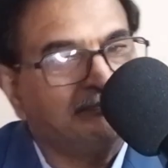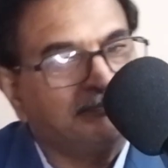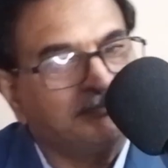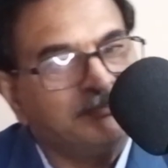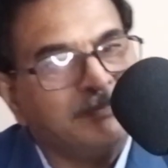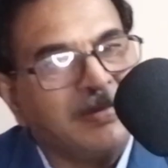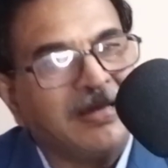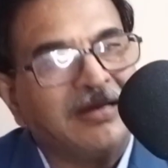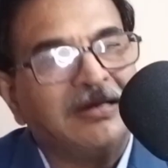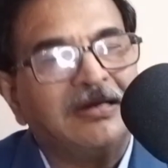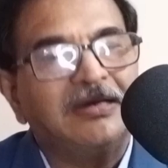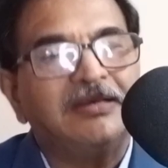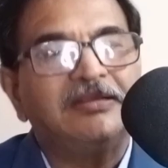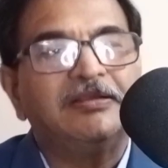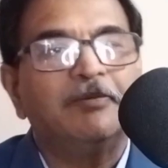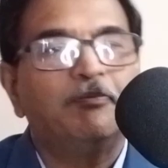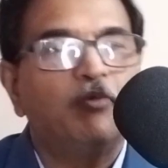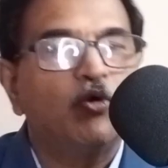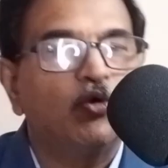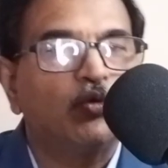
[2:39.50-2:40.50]
mainly
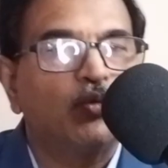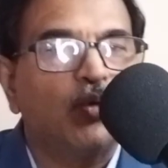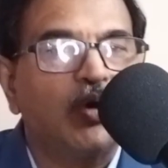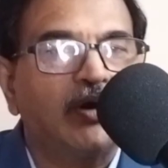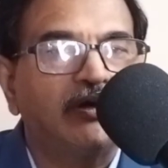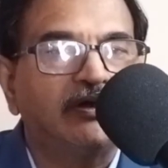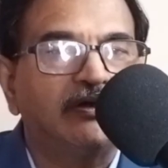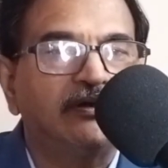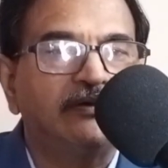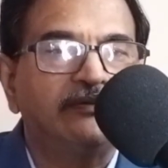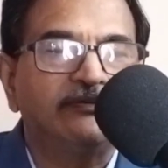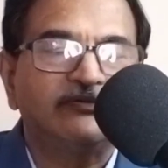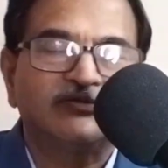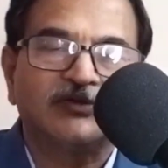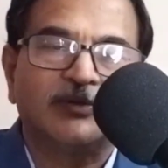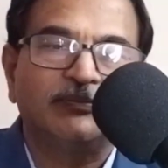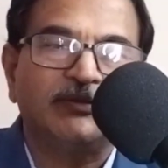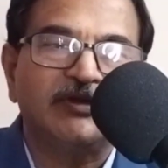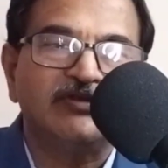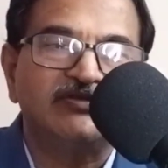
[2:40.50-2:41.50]
the bore water,
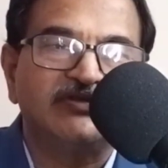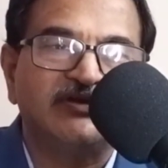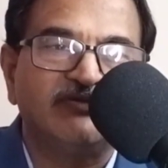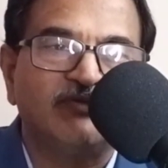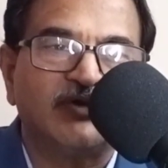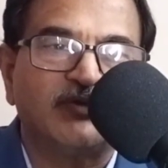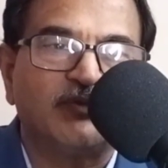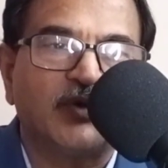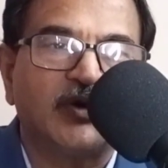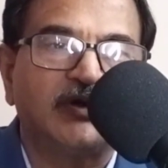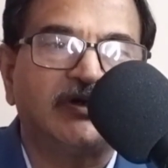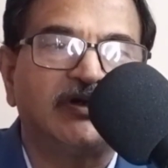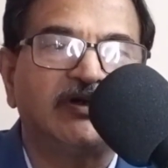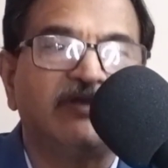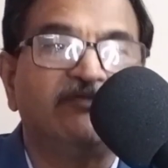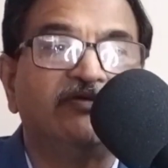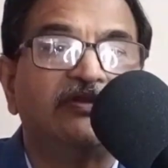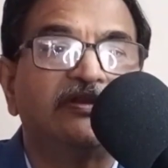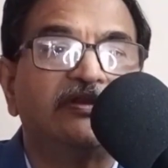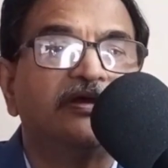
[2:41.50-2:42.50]
sometimes river water,
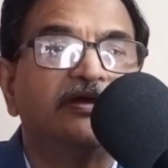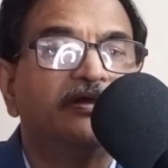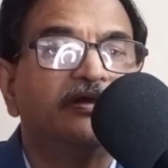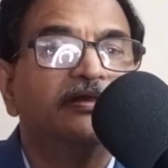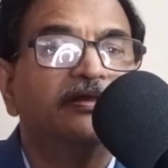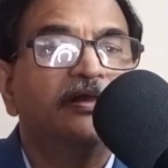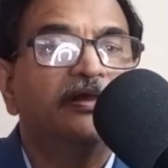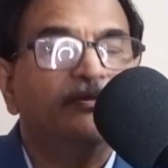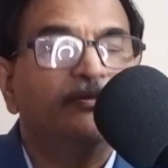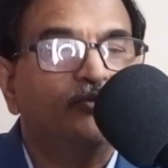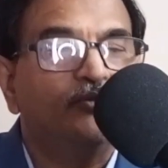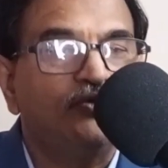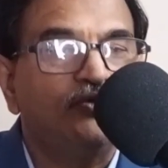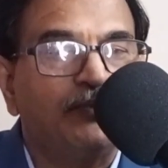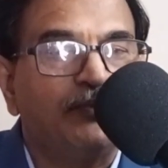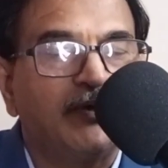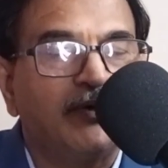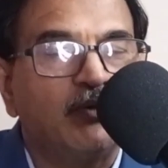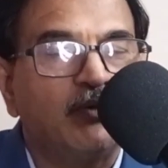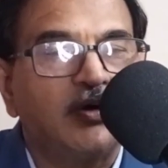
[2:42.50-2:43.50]
even the
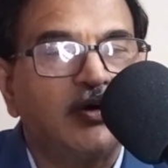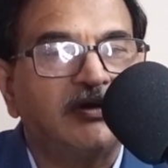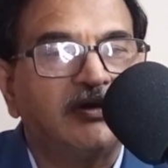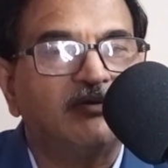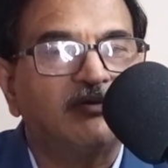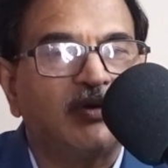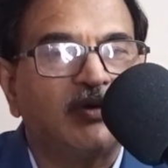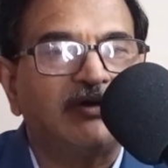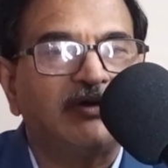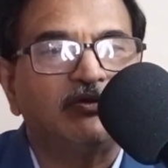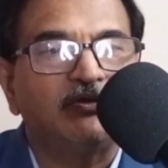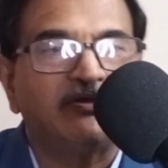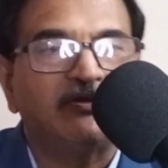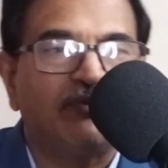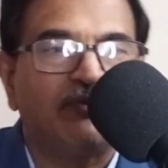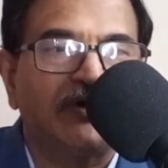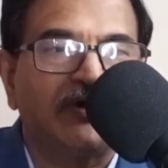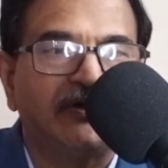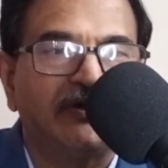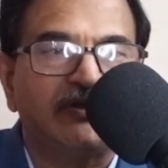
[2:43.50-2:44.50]
municipal water, whatever the
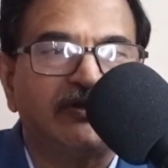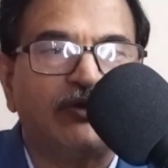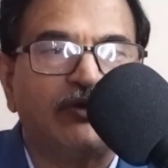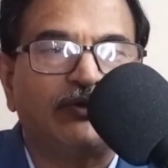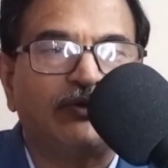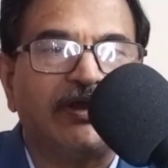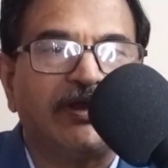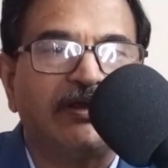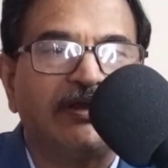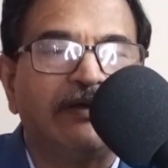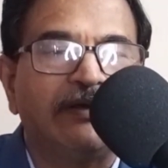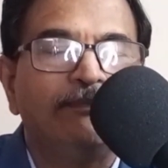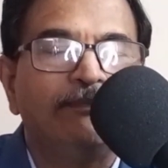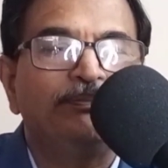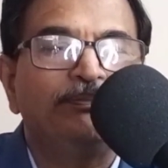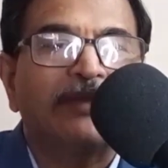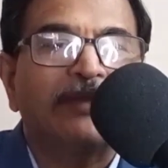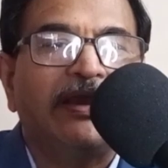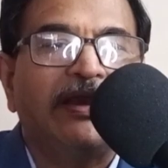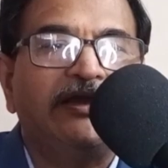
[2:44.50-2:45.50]
water that you take,
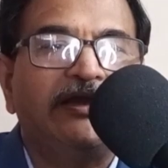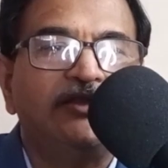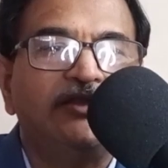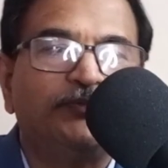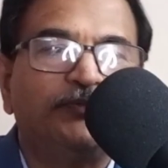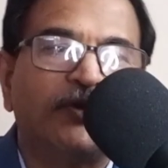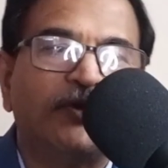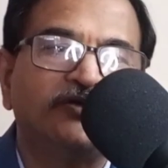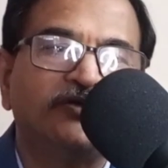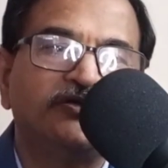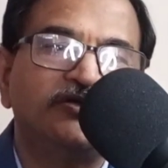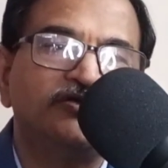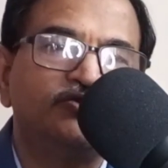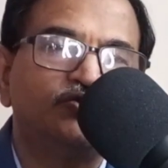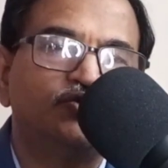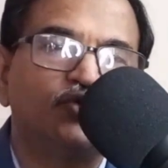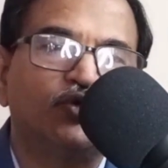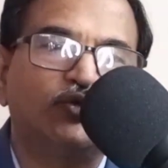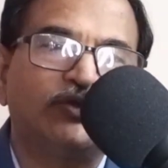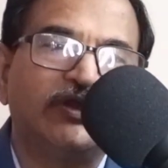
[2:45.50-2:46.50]
it is processed
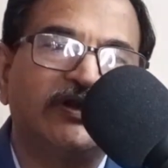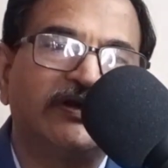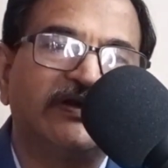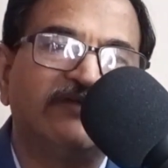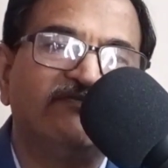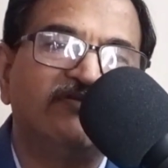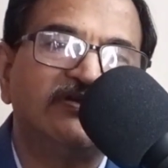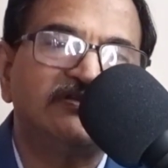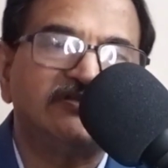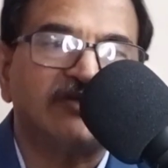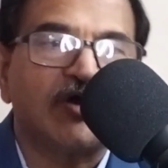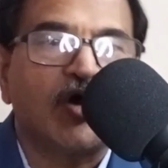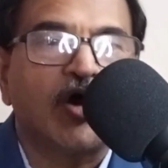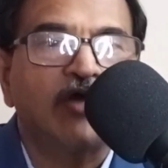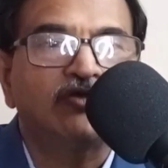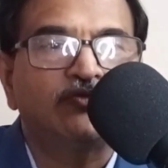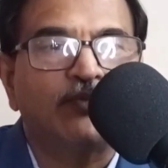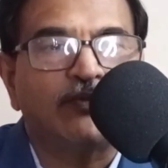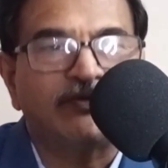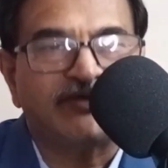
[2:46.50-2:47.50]
through the reverse
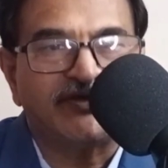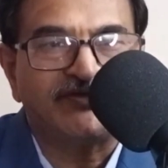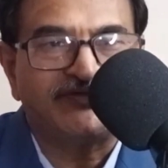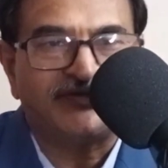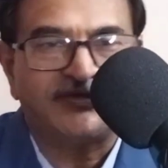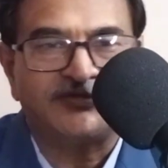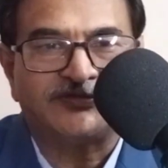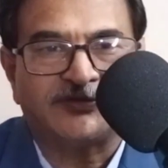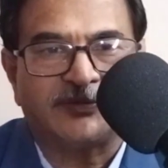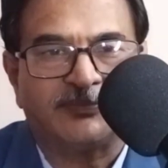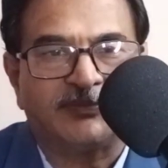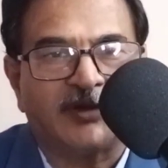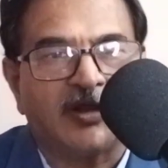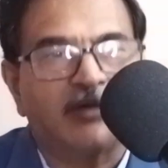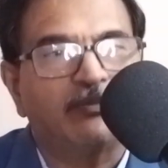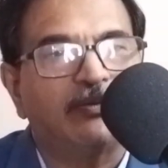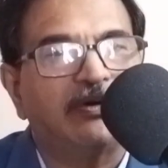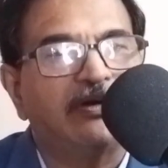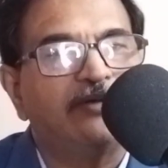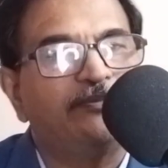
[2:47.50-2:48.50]
osmosis system.
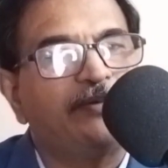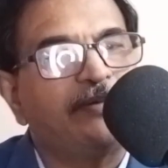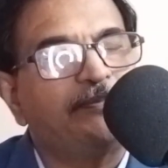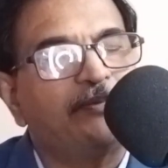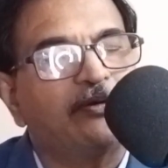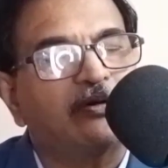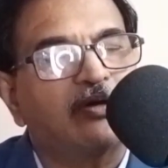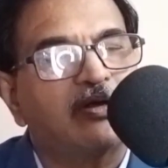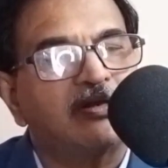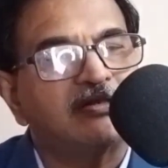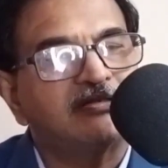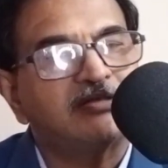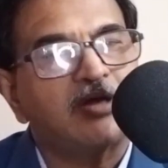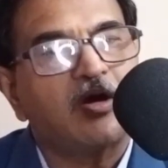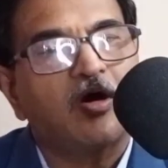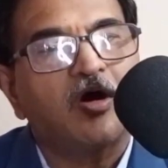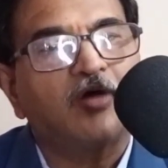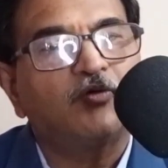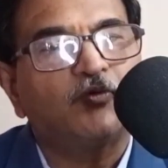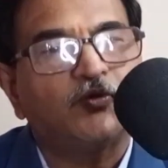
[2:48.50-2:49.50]
Normally people call it the
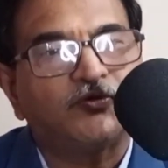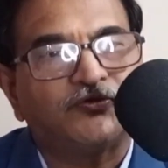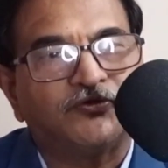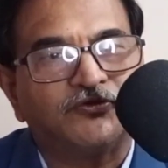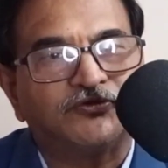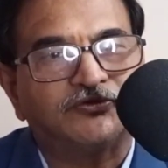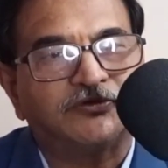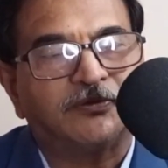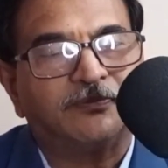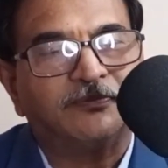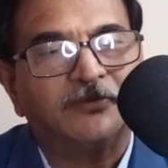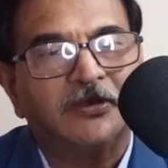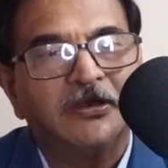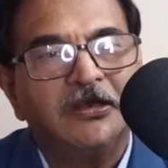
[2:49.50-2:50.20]
RO system.